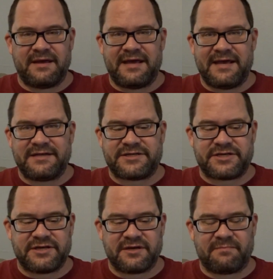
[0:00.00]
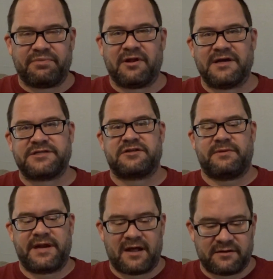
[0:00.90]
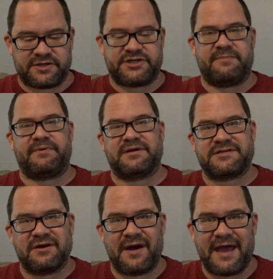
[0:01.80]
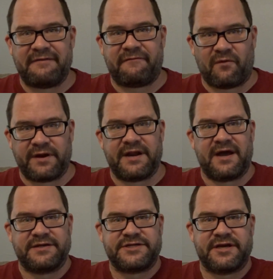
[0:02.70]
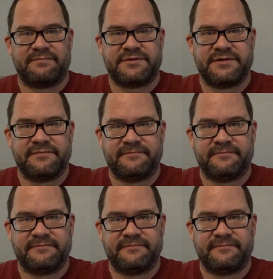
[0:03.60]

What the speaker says: each plus $3 shipping, so $8.49 shipped.